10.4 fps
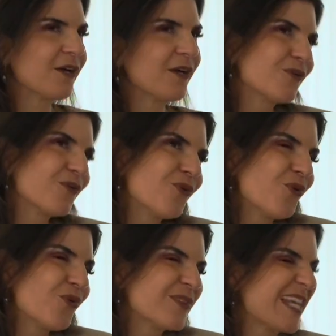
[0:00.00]
I
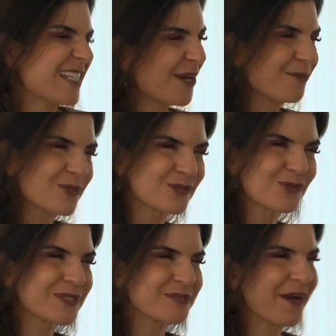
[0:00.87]
would say Cyprus was
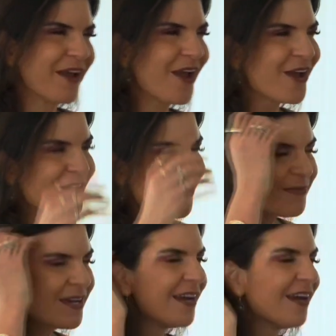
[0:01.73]
always my home,